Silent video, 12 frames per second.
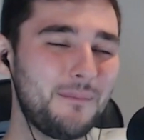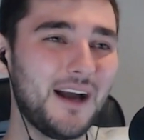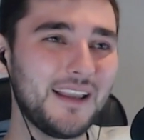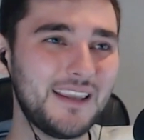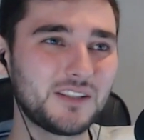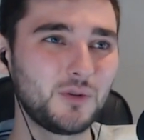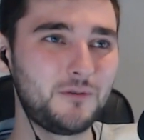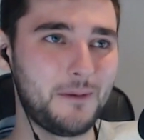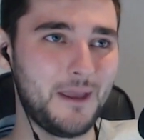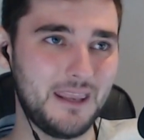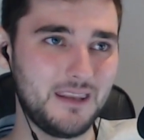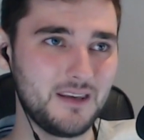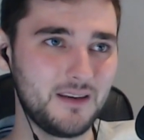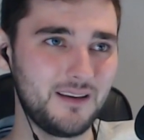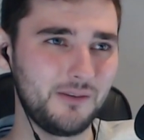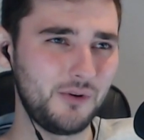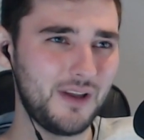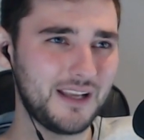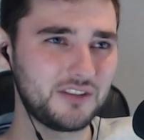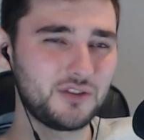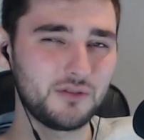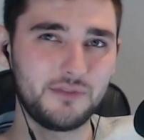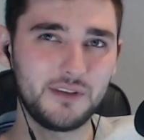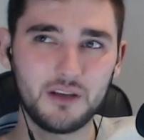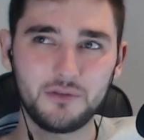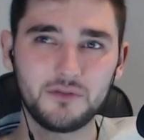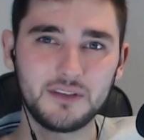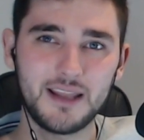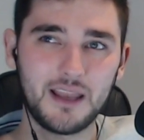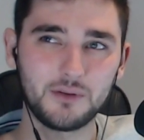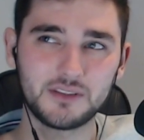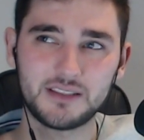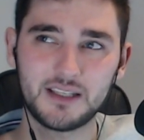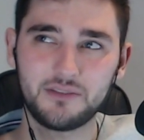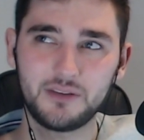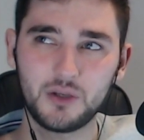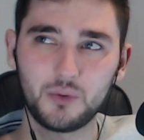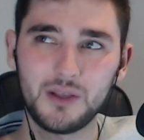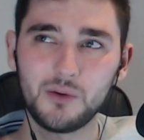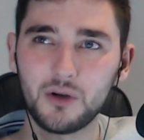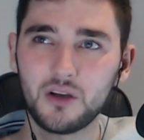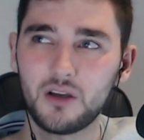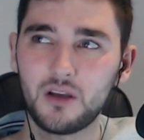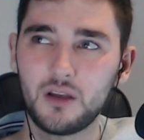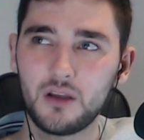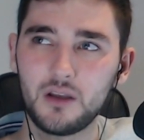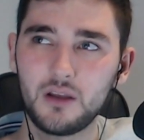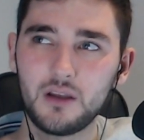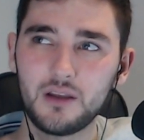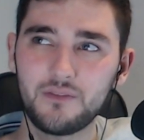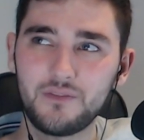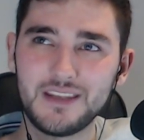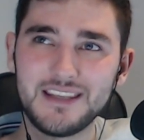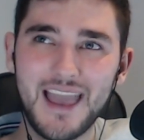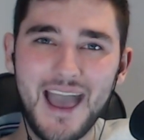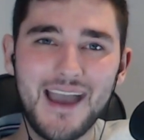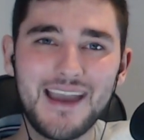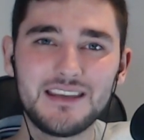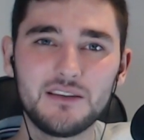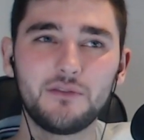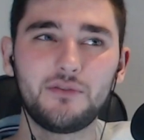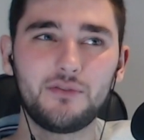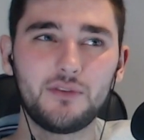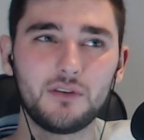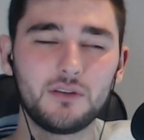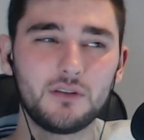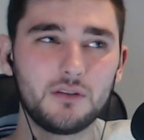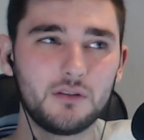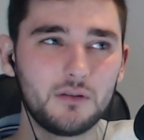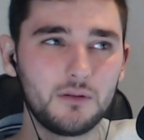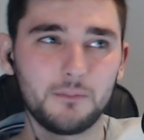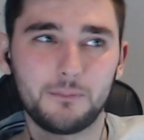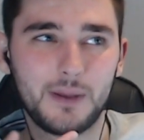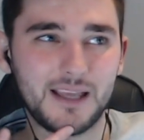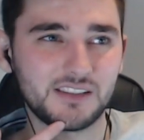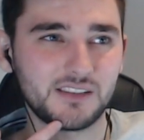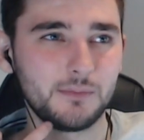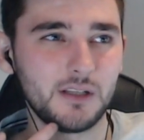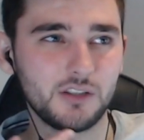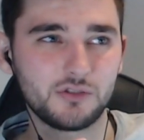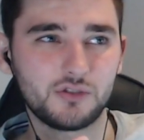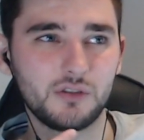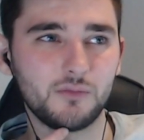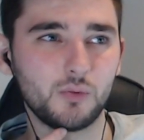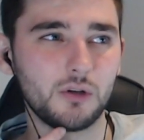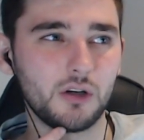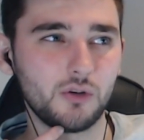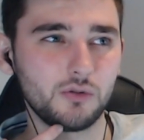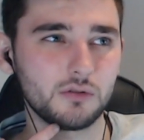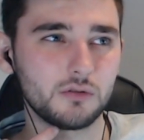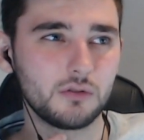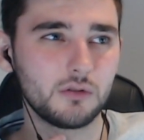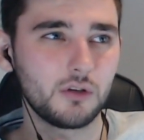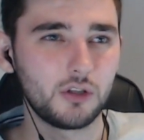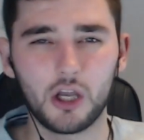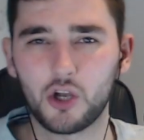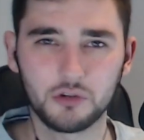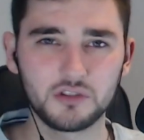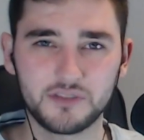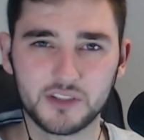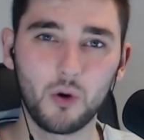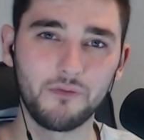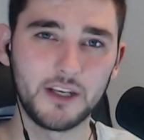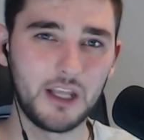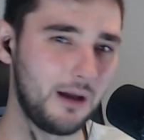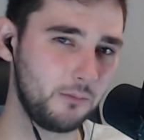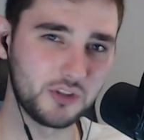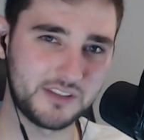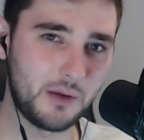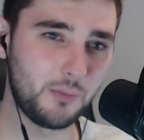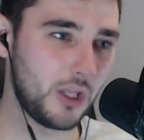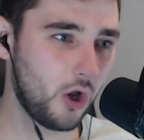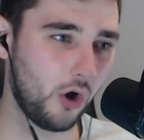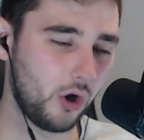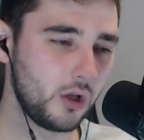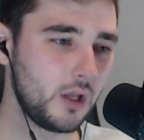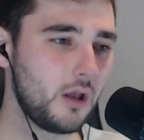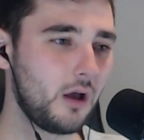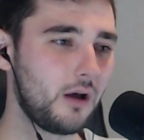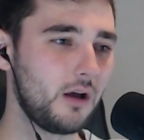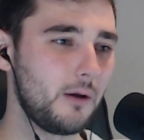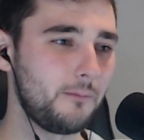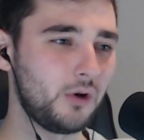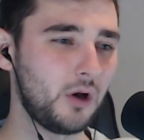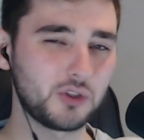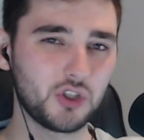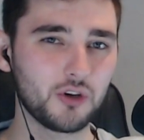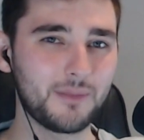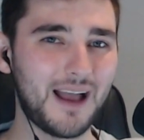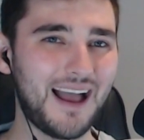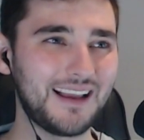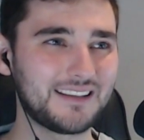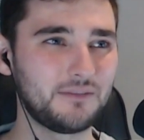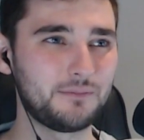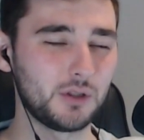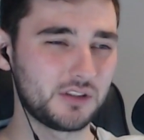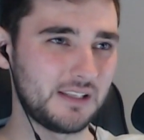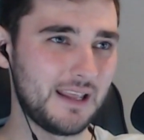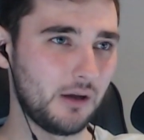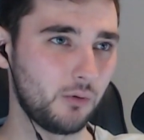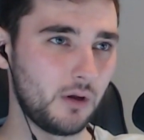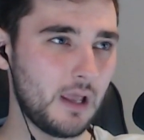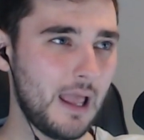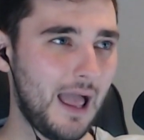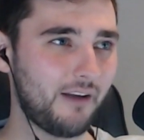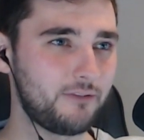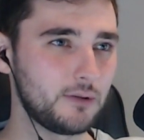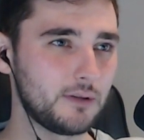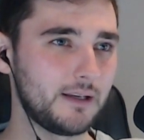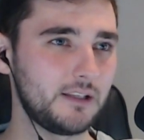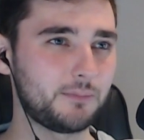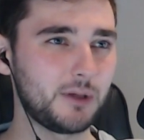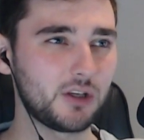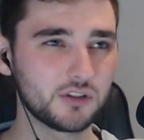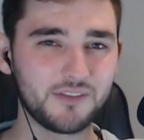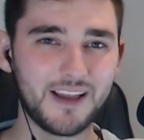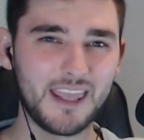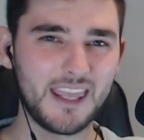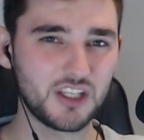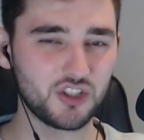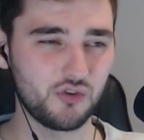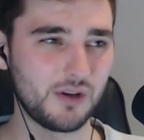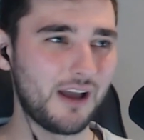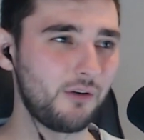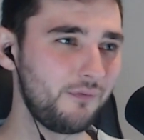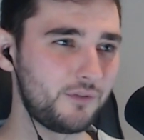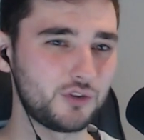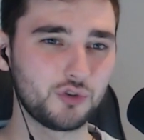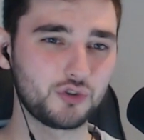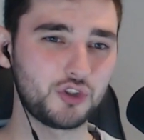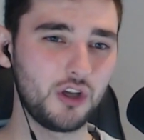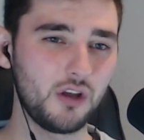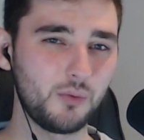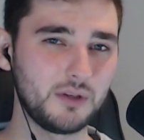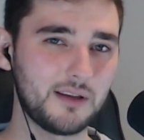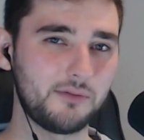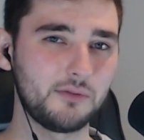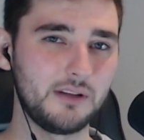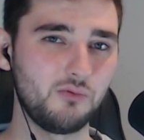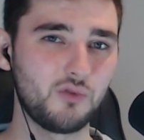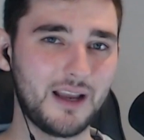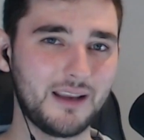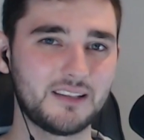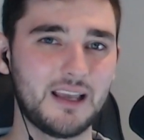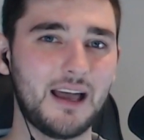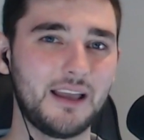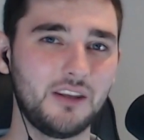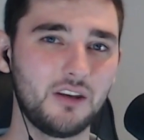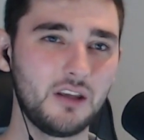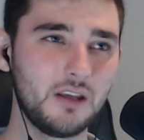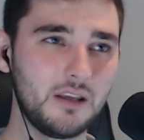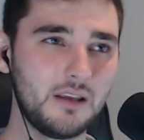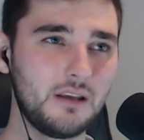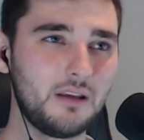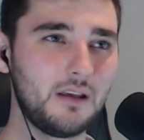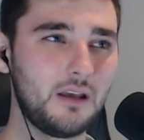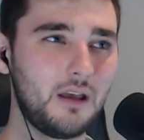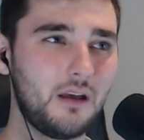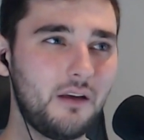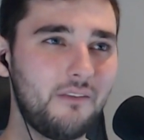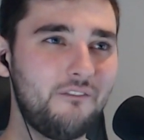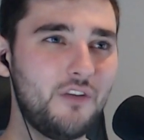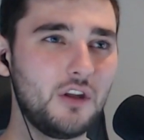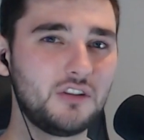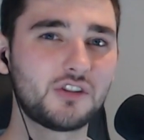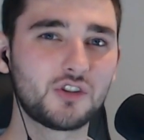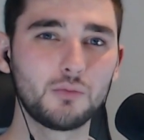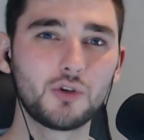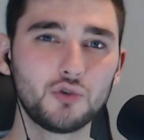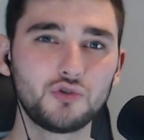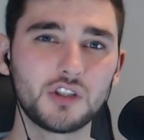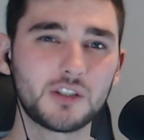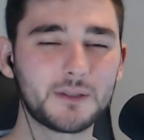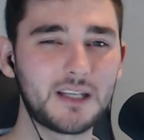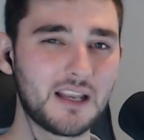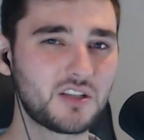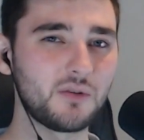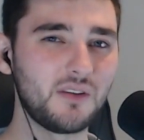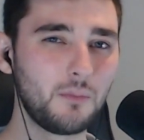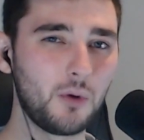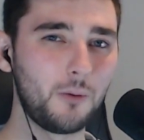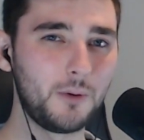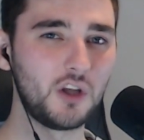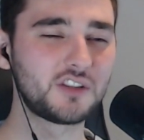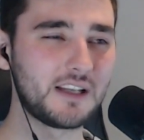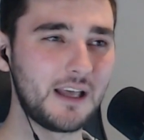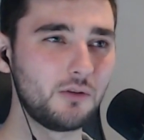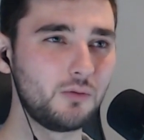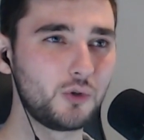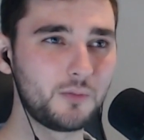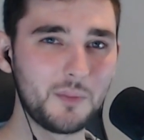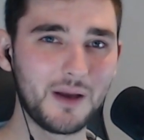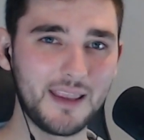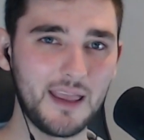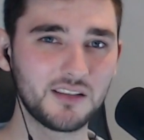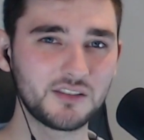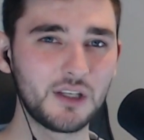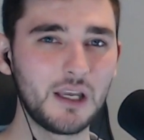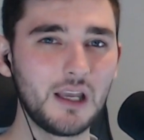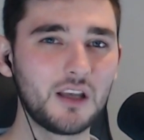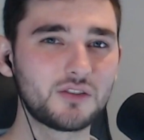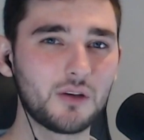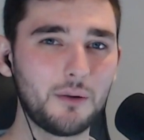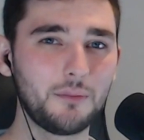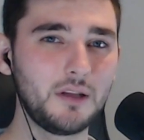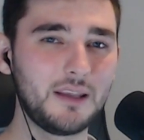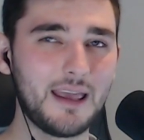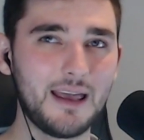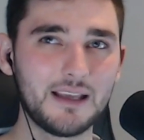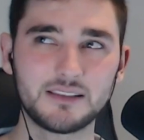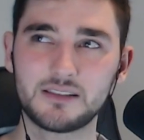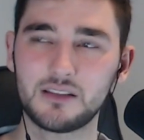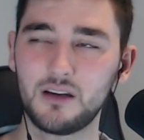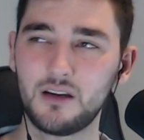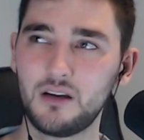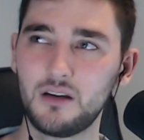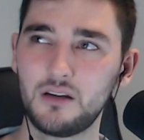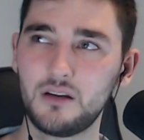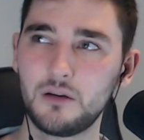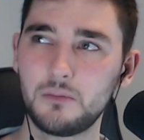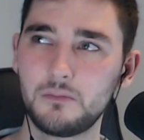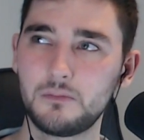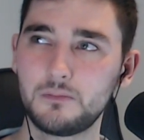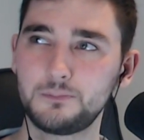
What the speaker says: My guess would be, we reacted to a video the other day which said, I think we were the 8th best military in the world. According to this one video, I'm not saying we are, but we're talking about active personnel. I feel like because of our history and our infrastructure, we definitely ranked higher than some countries potentially with more personnel, would be my guess. So I'm going to guess, I'll